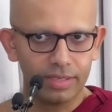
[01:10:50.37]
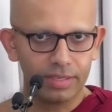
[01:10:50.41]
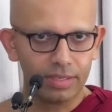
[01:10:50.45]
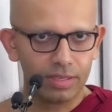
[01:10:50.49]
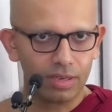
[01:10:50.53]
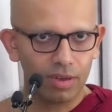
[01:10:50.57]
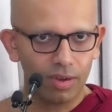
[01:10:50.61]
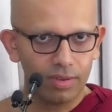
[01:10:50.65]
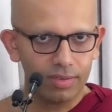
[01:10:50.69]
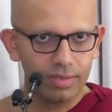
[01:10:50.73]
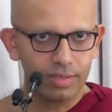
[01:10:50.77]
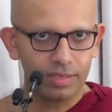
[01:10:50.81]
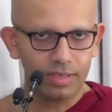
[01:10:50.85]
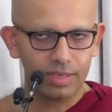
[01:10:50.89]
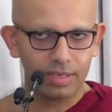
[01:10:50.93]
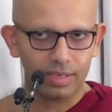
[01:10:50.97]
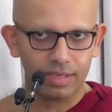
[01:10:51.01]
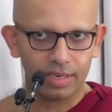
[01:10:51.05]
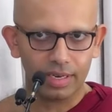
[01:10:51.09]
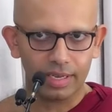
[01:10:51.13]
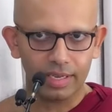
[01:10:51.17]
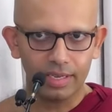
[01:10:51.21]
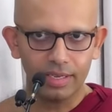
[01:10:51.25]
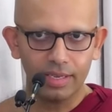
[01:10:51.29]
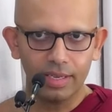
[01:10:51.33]
is
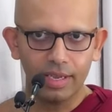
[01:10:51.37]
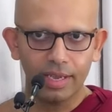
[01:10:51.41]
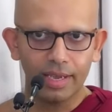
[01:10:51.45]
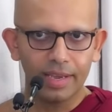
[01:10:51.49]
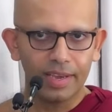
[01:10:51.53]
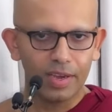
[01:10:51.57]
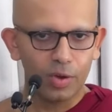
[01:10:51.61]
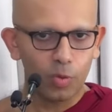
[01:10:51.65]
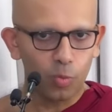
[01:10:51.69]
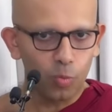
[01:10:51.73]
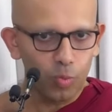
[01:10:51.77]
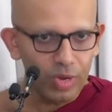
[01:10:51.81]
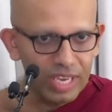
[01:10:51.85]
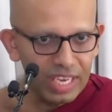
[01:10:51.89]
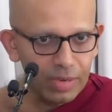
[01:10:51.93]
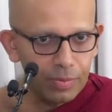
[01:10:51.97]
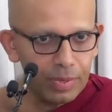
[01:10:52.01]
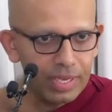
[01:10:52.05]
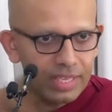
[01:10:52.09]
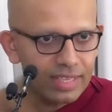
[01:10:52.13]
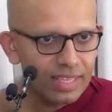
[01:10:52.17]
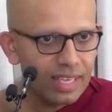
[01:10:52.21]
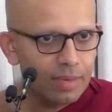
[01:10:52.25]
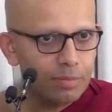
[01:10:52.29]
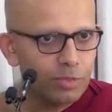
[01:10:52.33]
constantly
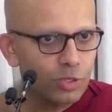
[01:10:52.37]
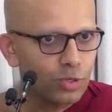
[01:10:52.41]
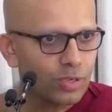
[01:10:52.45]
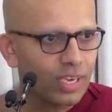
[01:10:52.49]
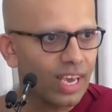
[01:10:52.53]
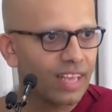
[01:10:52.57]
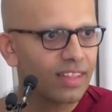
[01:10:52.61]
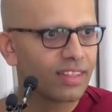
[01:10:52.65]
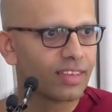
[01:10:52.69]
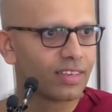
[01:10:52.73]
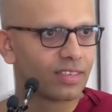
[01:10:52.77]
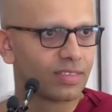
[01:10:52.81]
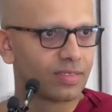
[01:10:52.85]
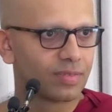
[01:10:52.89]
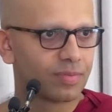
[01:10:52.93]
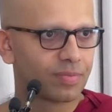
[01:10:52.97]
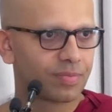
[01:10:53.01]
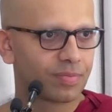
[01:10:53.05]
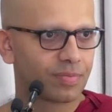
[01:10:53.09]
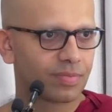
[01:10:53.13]
weaving them together.